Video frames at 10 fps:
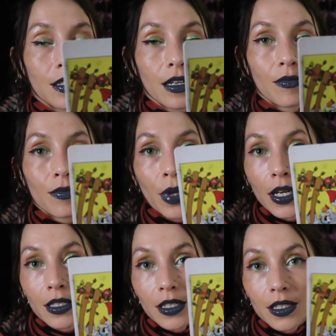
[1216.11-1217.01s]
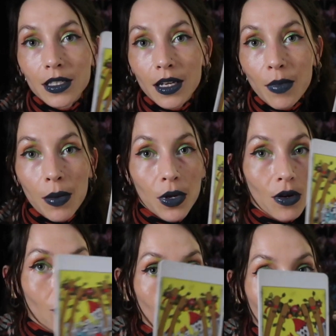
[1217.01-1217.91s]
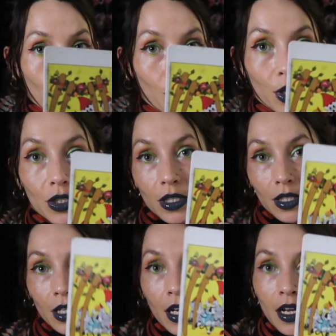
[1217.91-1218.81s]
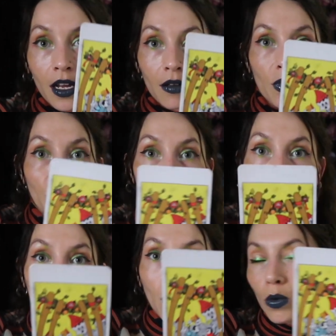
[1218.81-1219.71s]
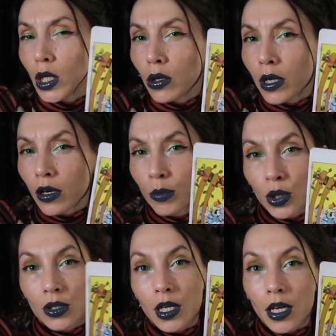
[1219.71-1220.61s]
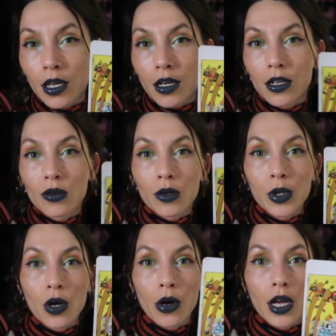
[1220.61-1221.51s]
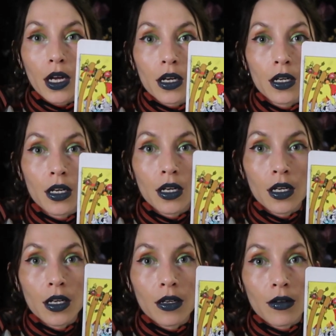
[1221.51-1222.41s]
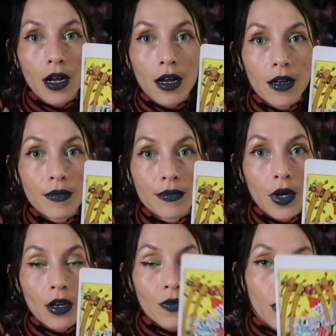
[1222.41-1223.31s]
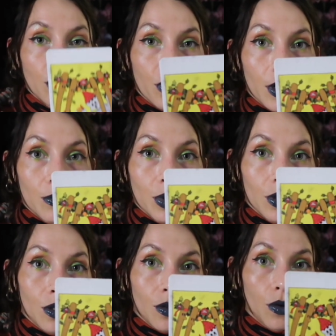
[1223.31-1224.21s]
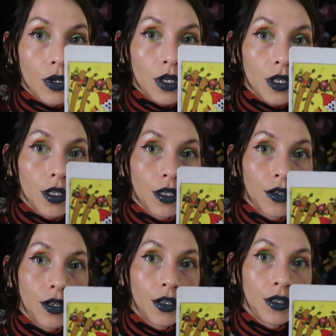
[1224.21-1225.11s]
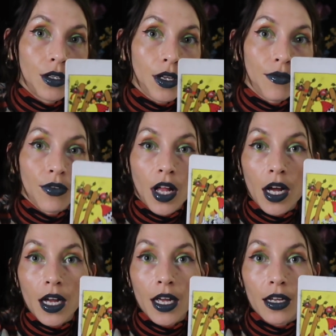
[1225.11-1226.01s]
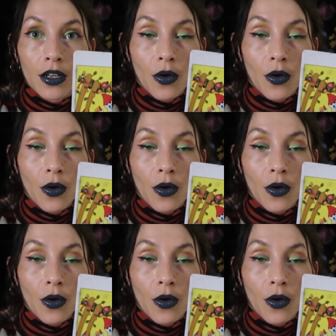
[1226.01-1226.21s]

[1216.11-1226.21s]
in places like maybe your room, or just move more when you hear music. You could be going on road trips, or like flying,